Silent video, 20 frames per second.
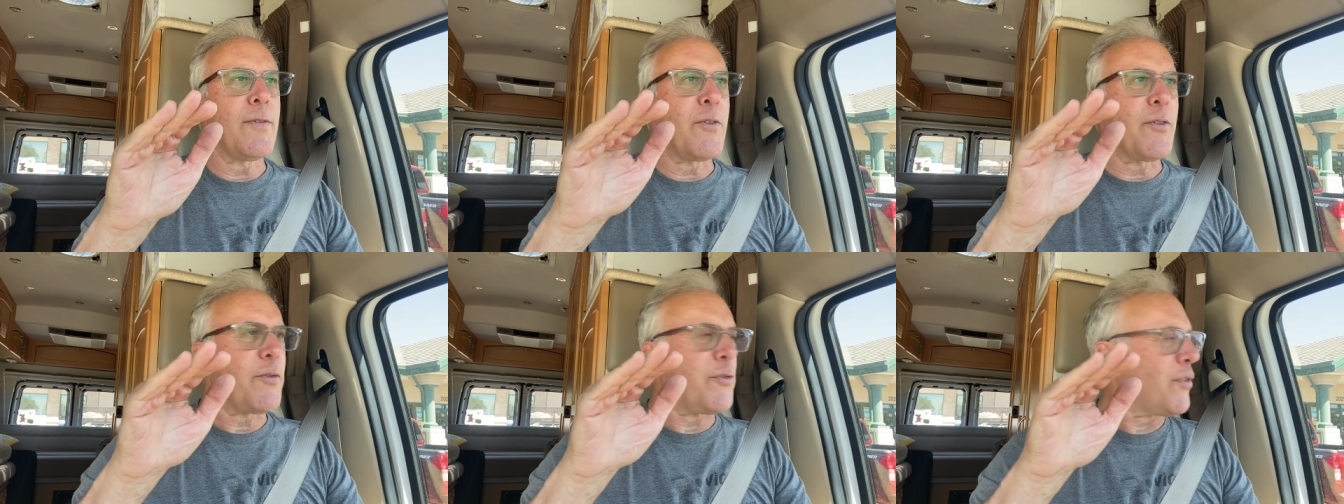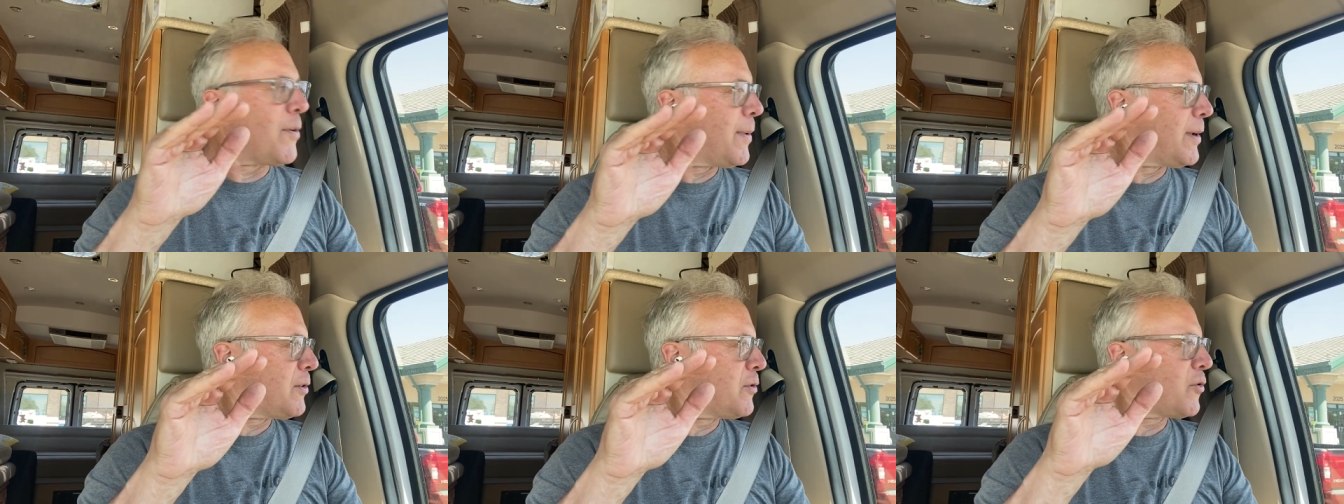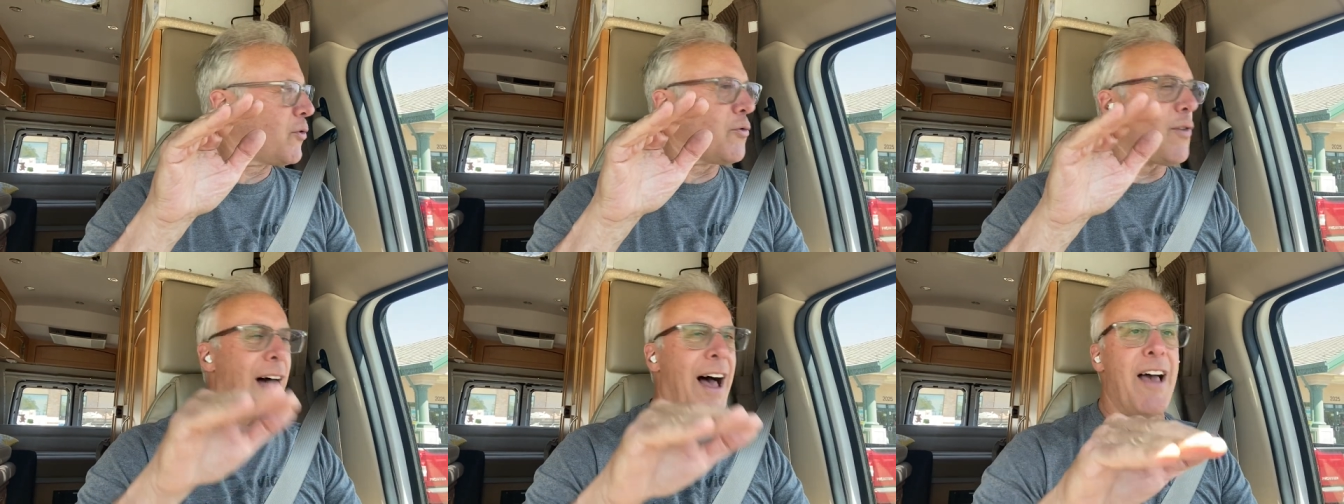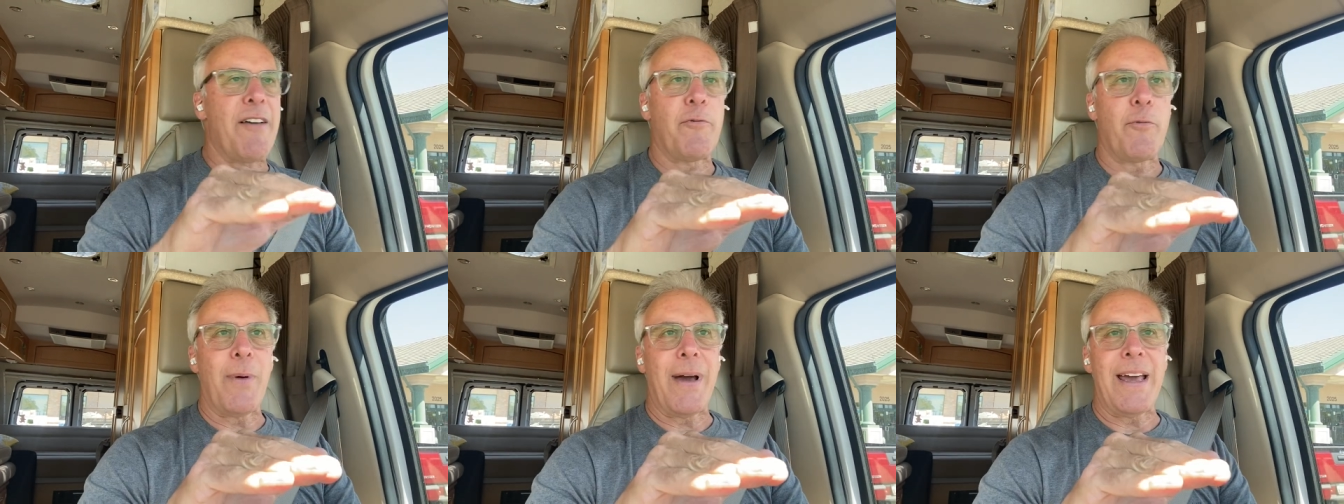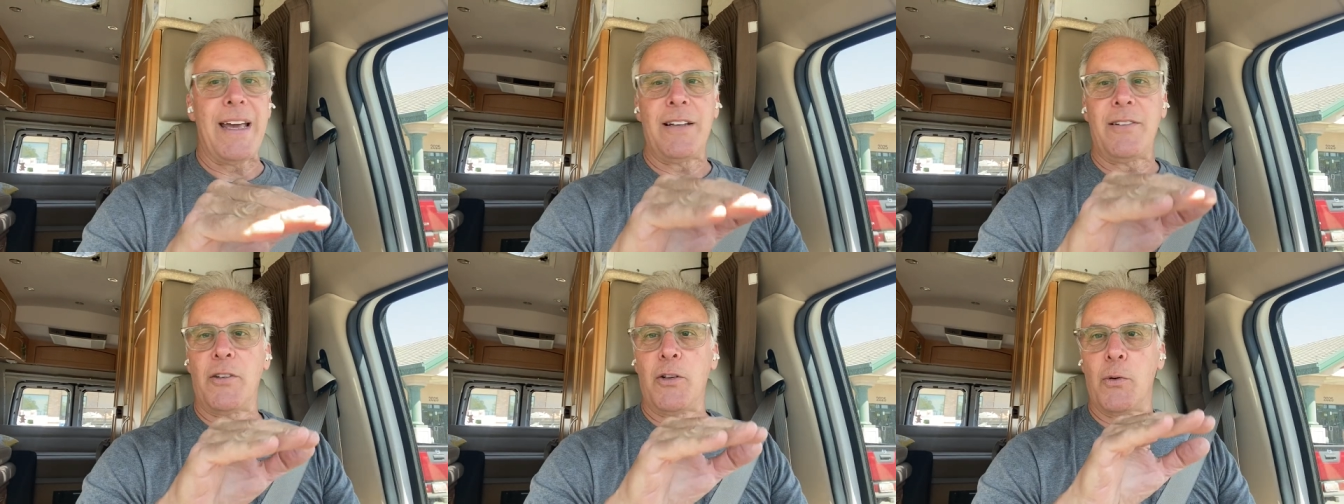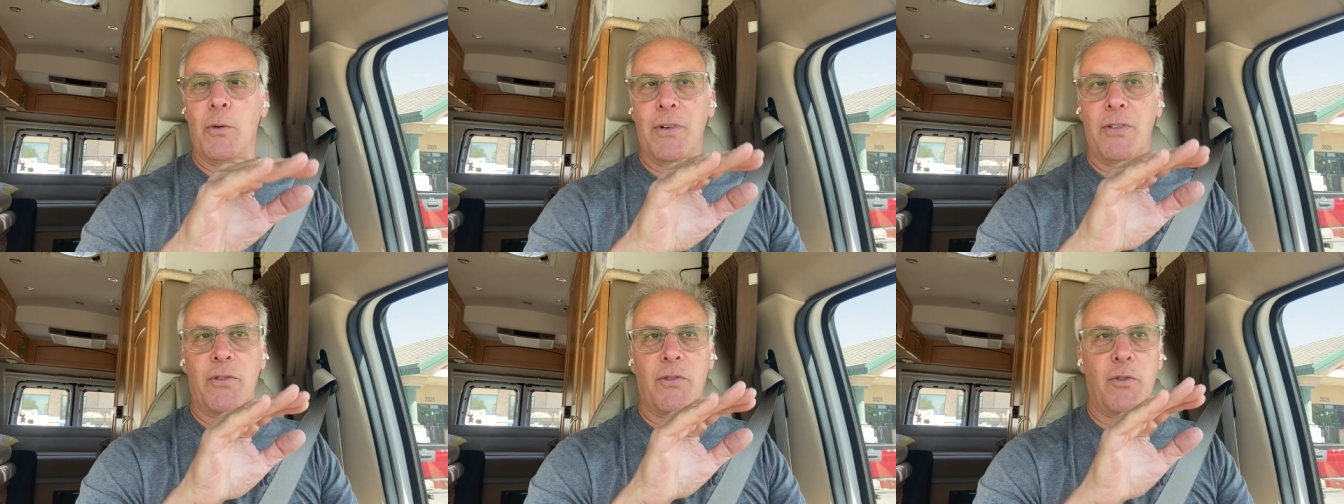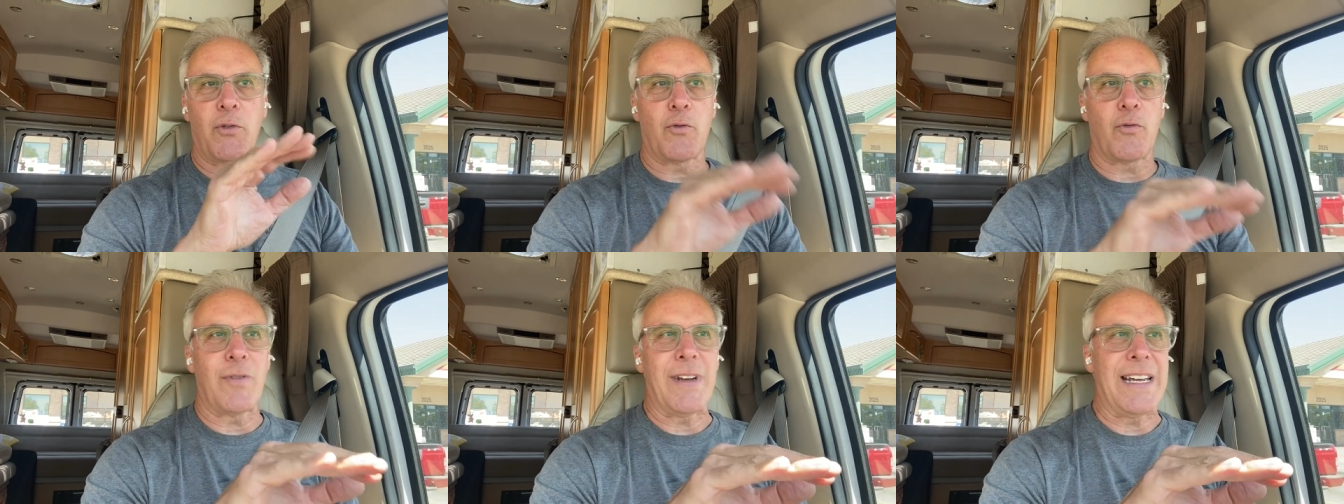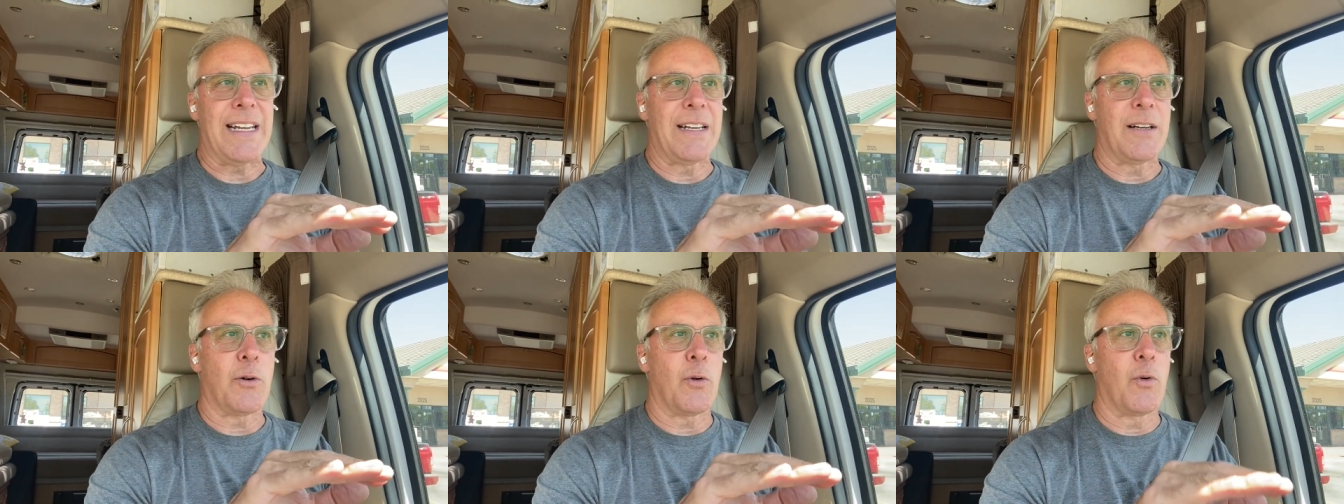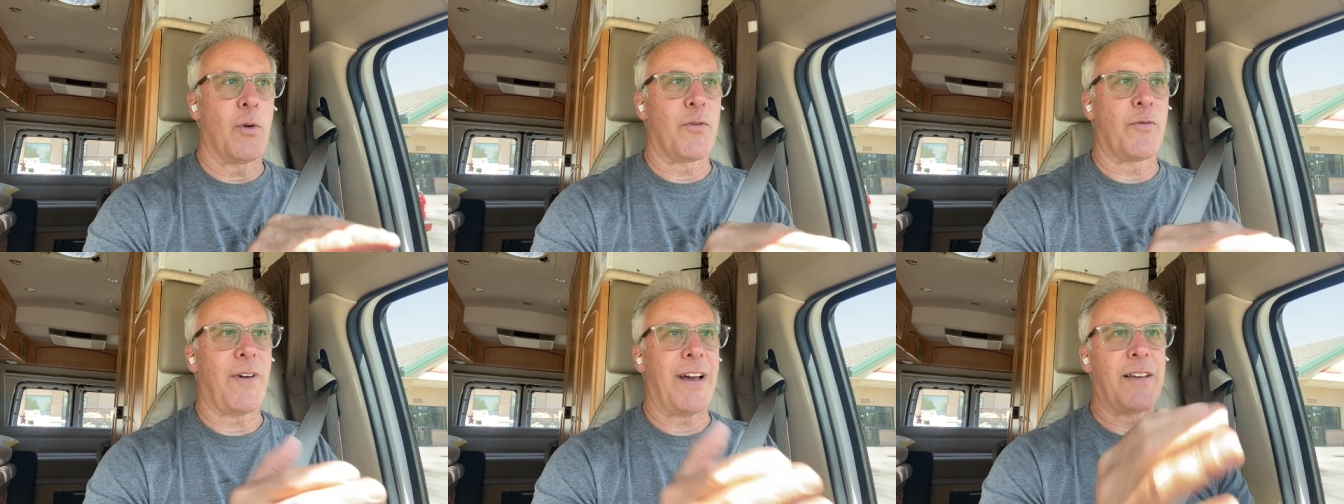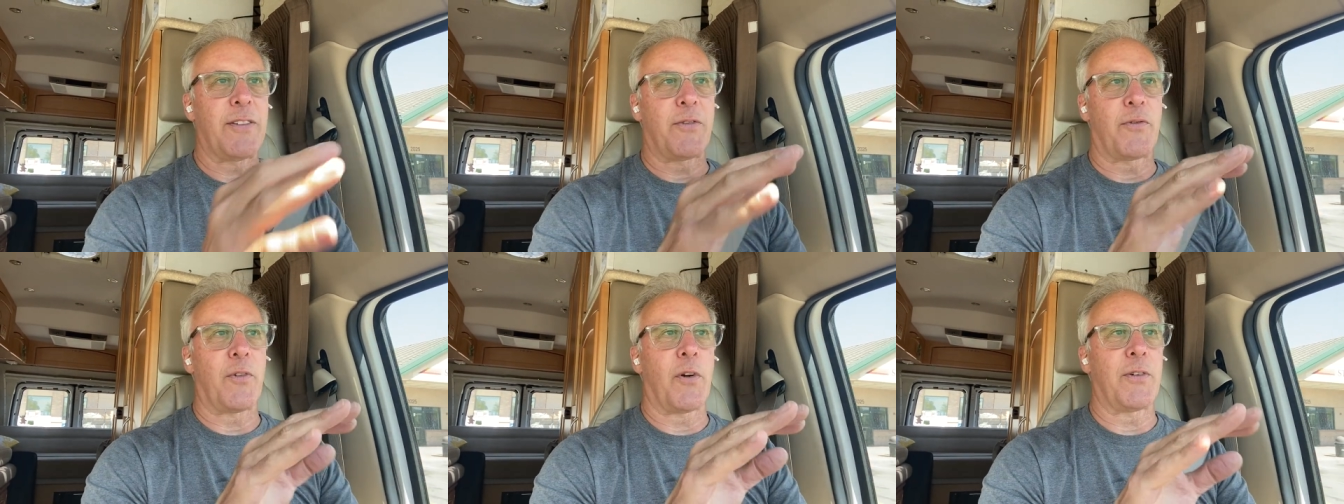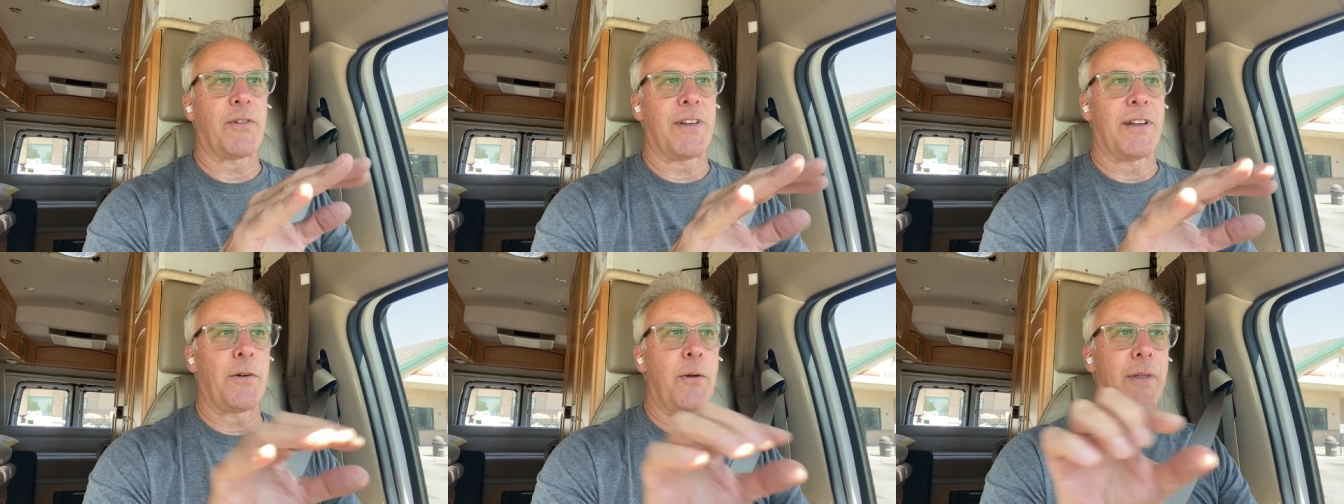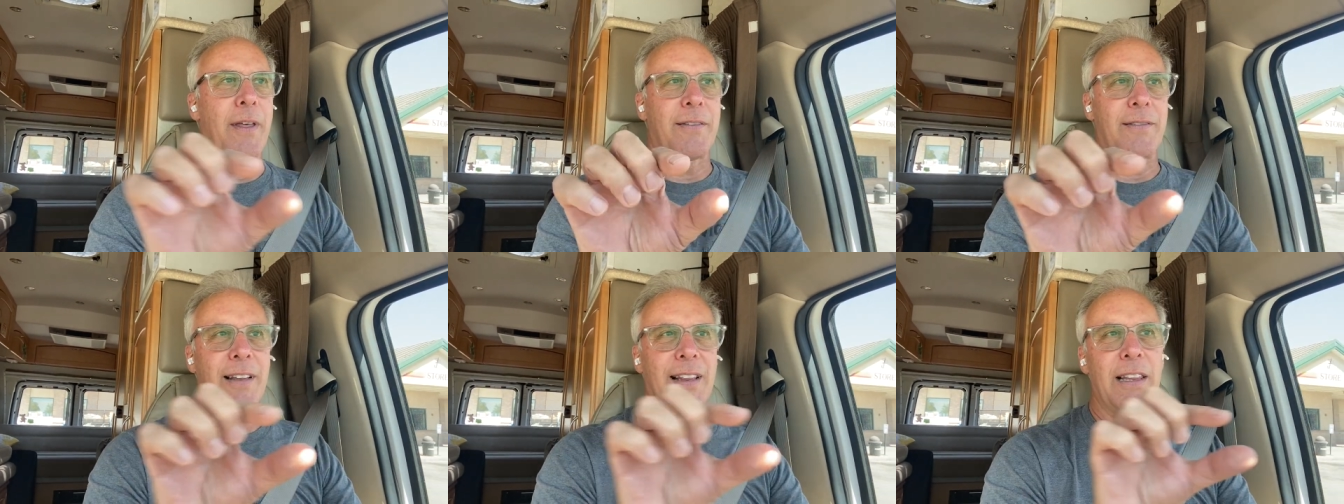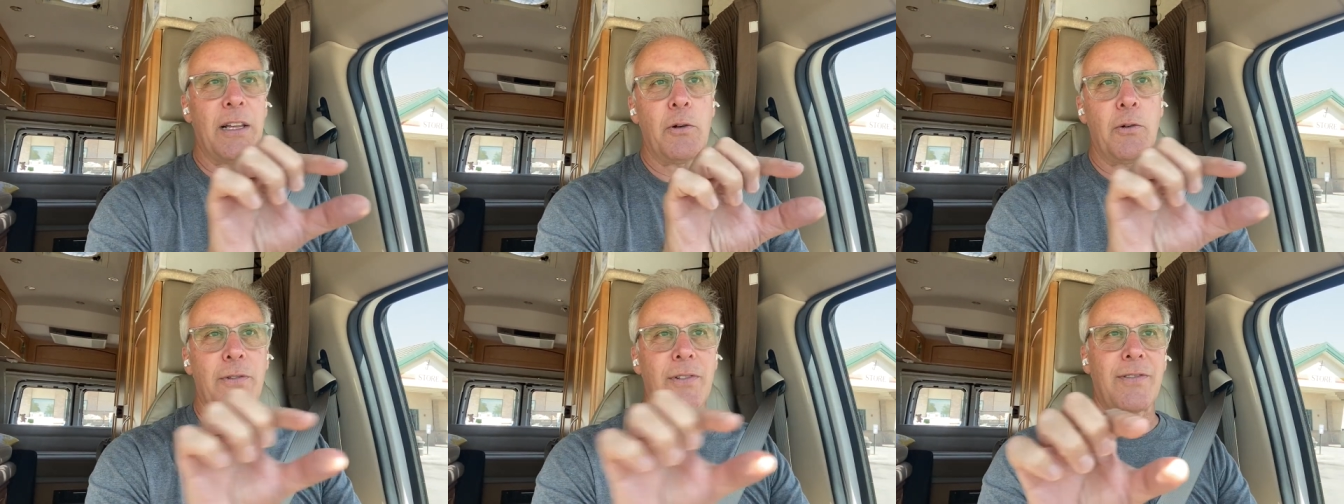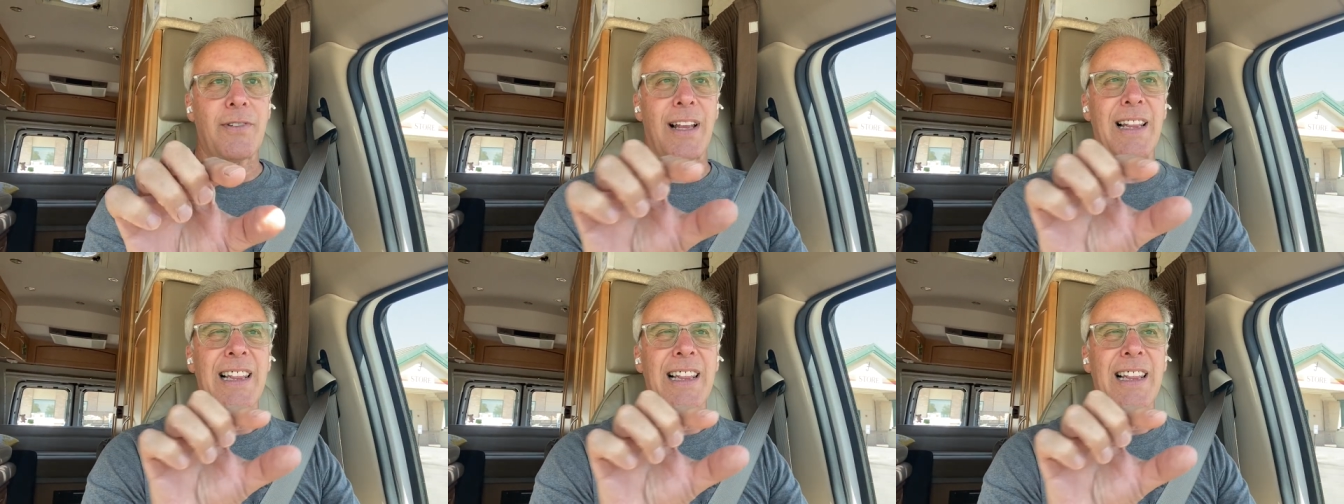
from a driveway to a street or vice versa. You know, there's a little, just a